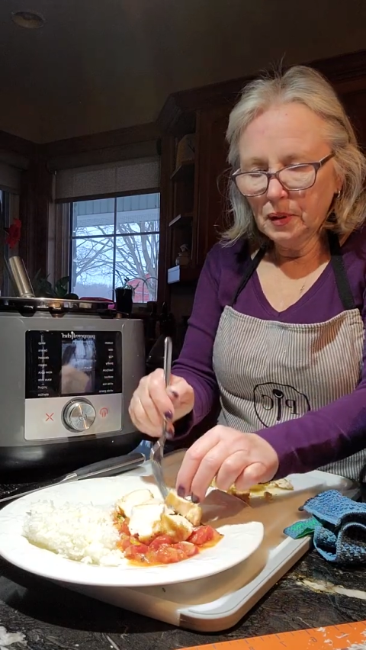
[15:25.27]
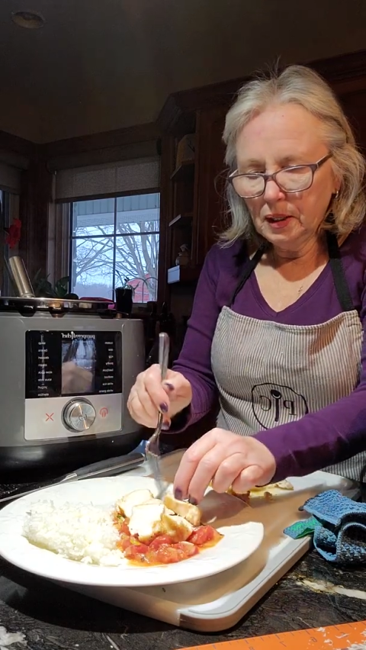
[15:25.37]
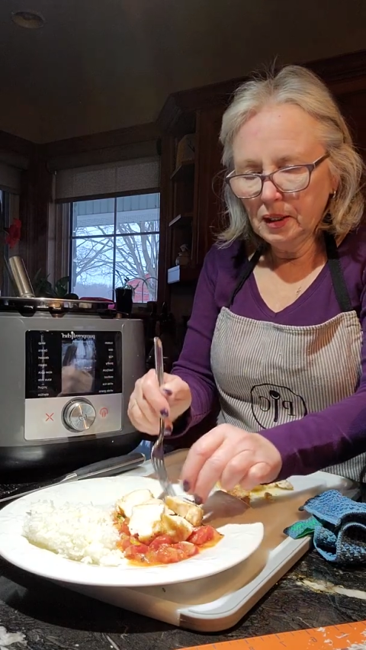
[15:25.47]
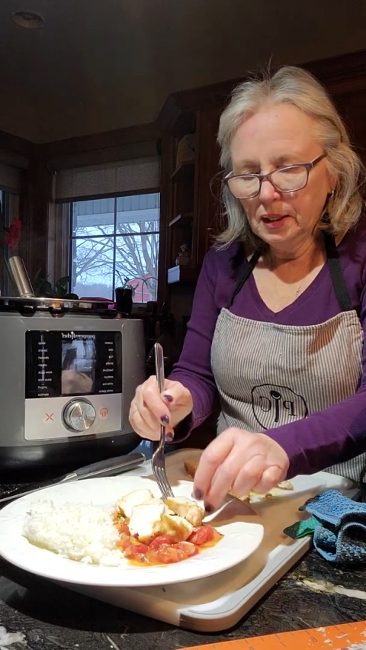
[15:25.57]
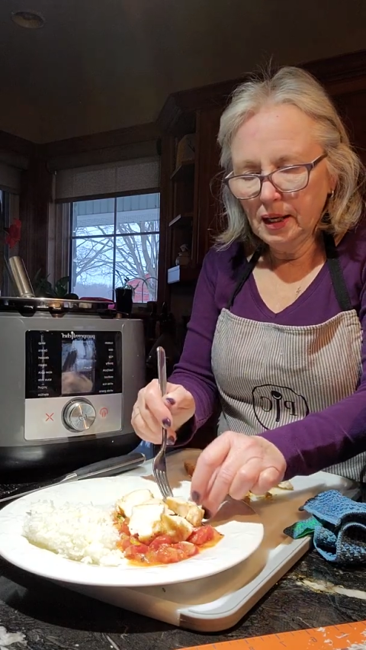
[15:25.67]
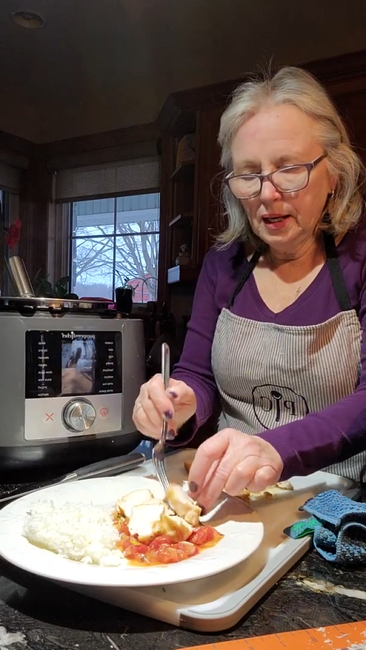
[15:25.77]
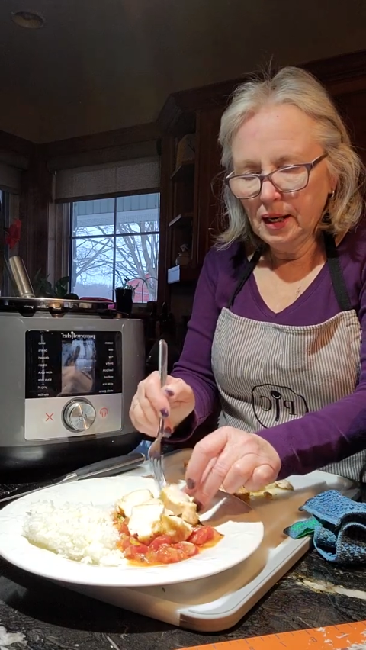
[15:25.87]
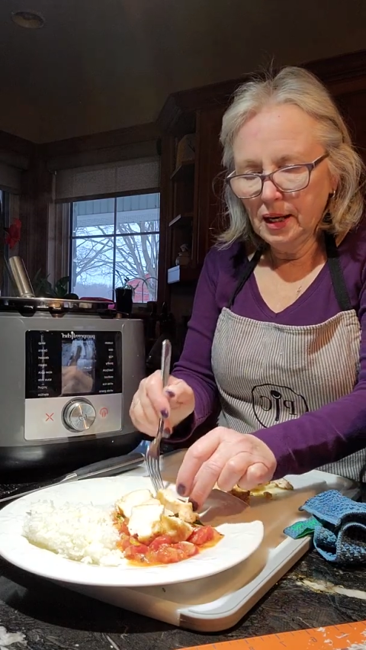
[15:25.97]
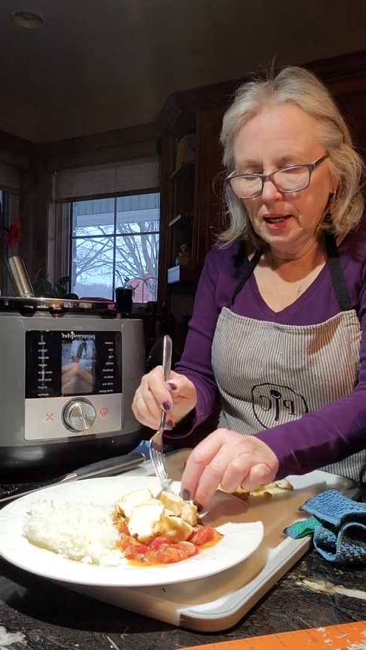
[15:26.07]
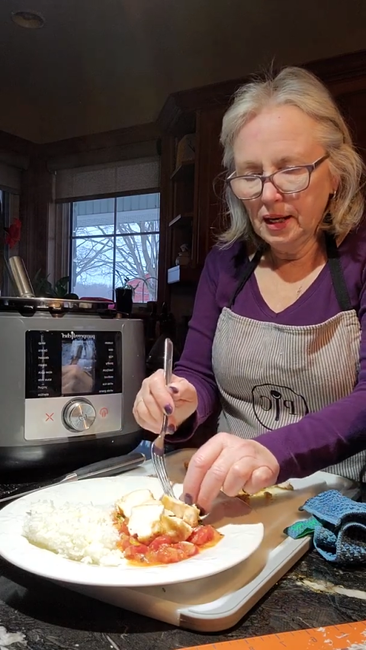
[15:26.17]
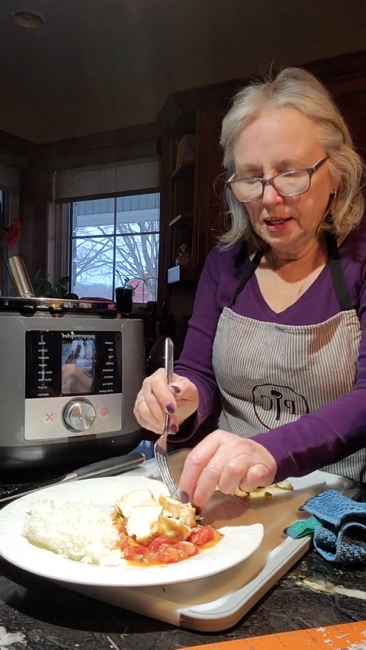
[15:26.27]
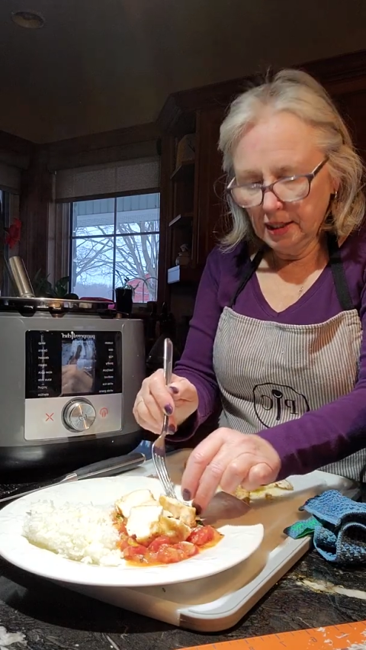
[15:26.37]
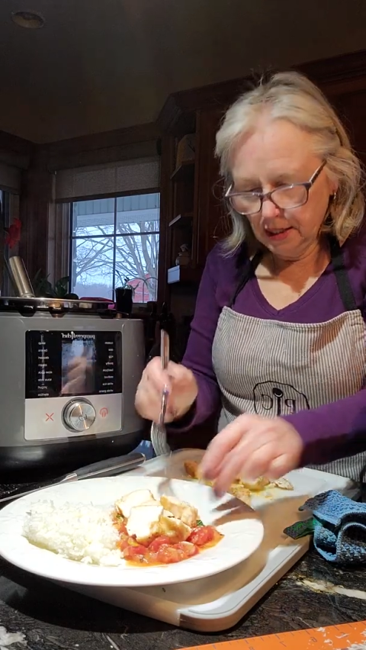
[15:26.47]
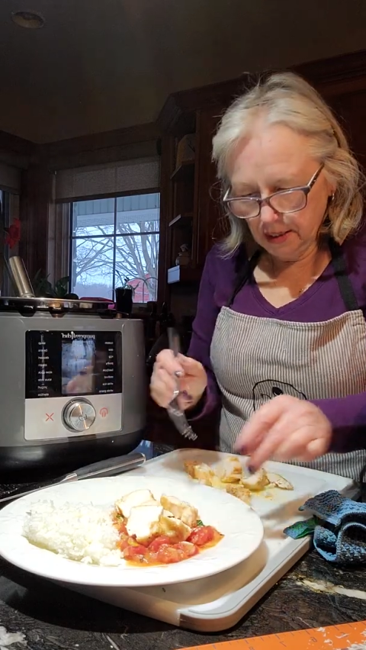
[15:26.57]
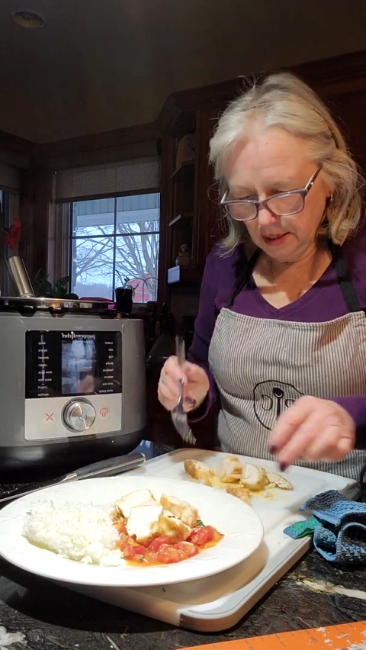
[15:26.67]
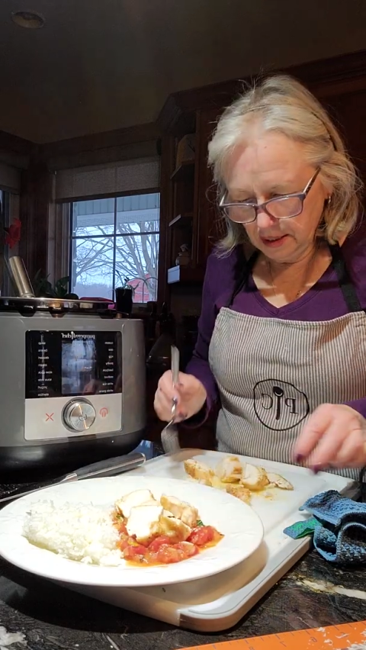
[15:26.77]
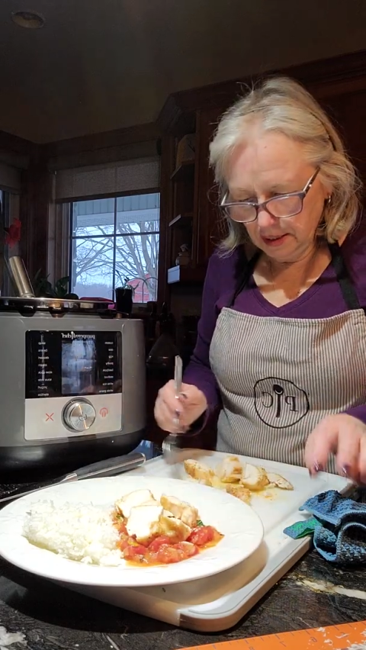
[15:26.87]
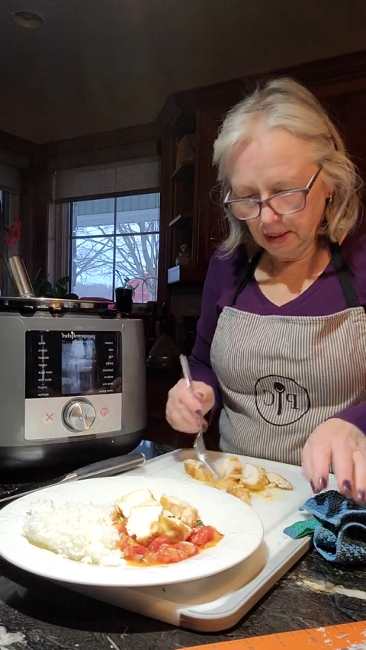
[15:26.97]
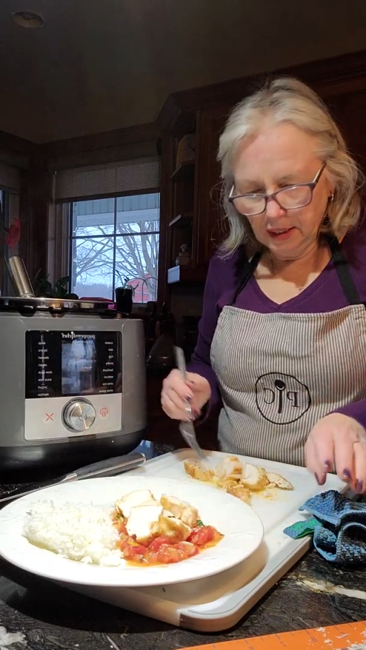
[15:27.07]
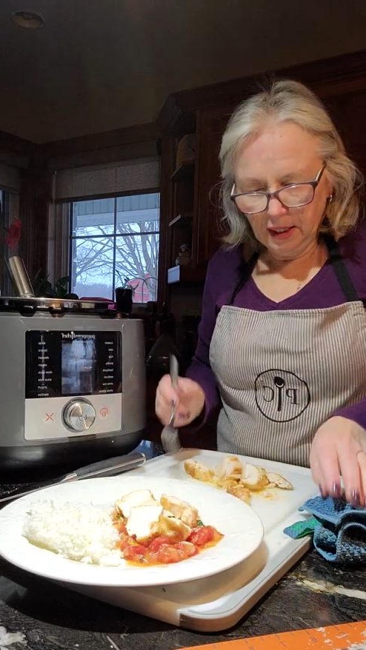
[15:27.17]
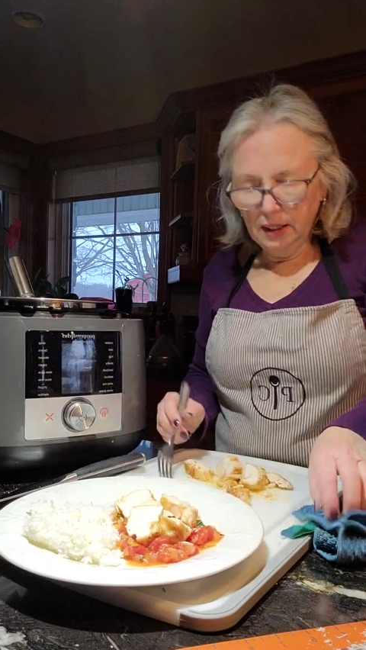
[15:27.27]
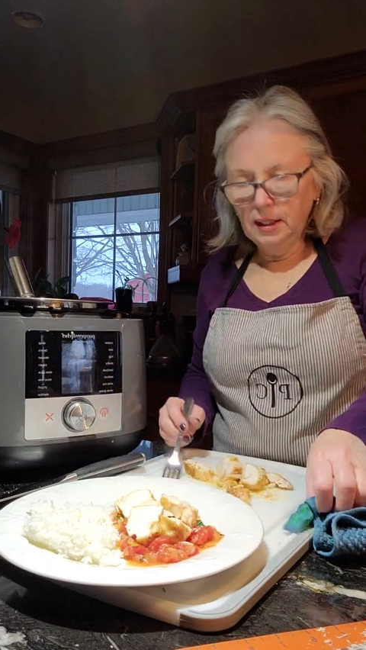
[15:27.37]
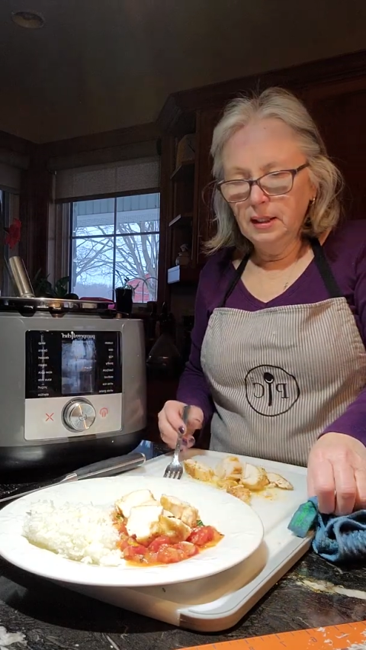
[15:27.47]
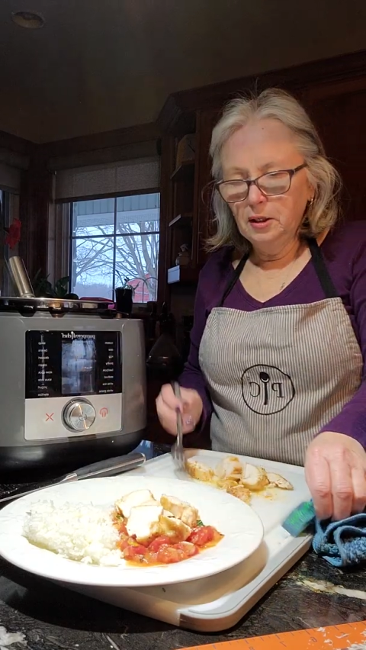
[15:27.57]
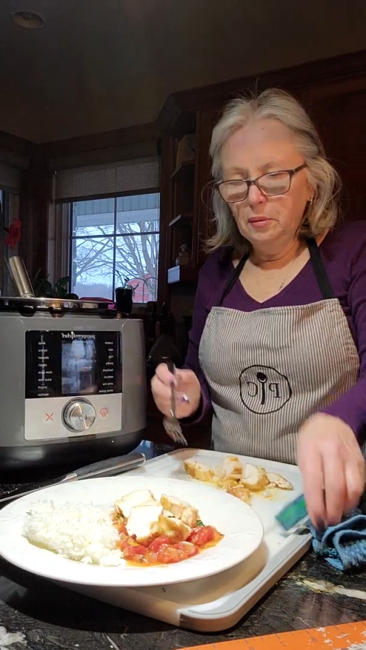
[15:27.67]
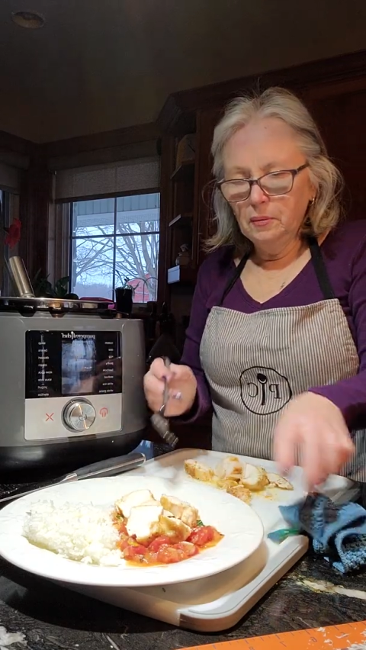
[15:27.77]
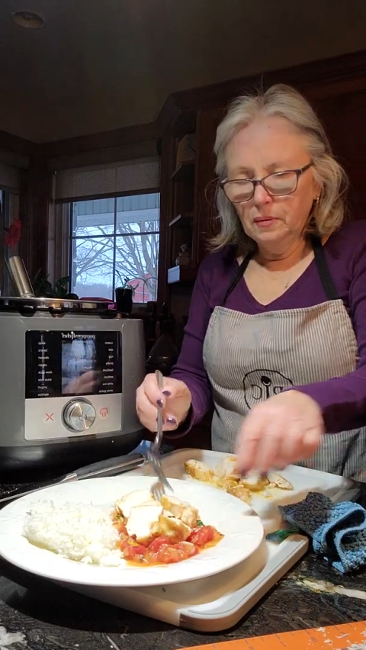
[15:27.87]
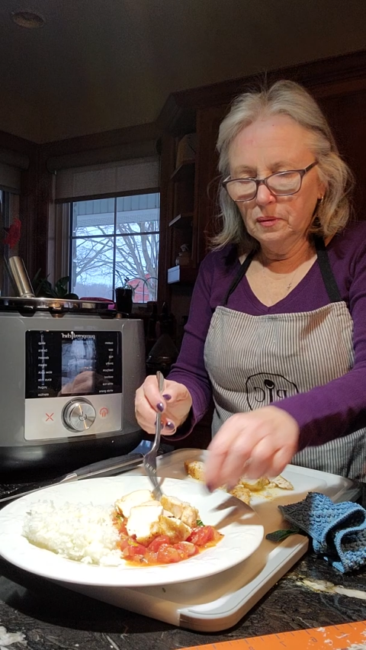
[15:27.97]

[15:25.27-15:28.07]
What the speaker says: I'm going to add a little,